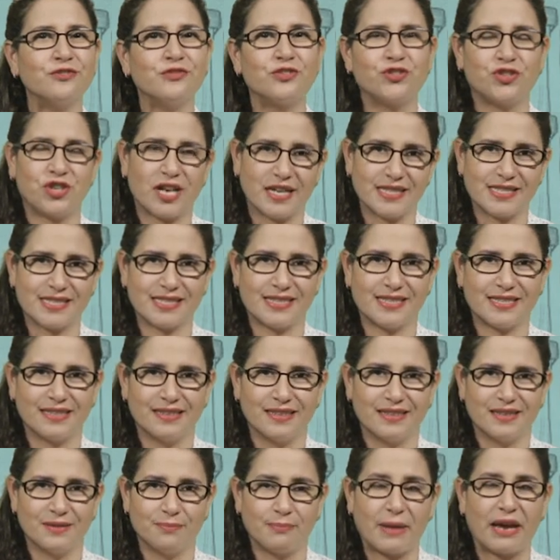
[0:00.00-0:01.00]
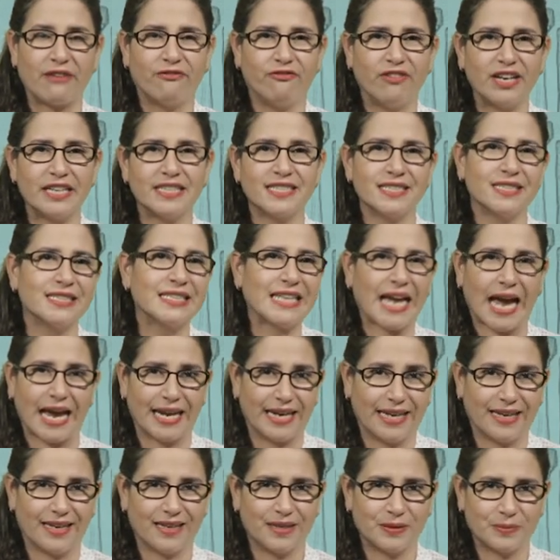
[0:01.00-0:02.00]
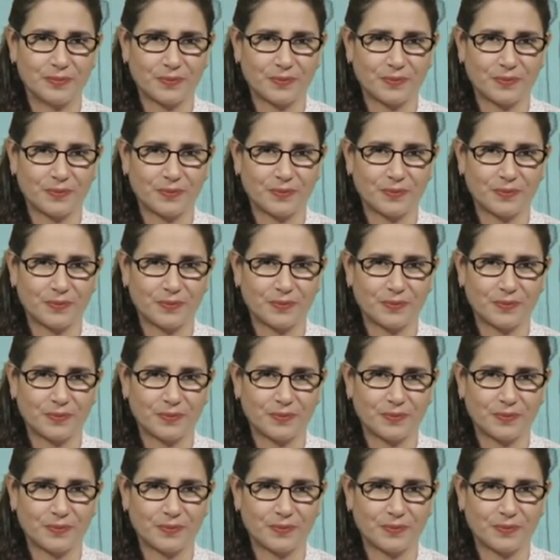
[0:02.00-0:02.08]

of Trust by Victor Canning.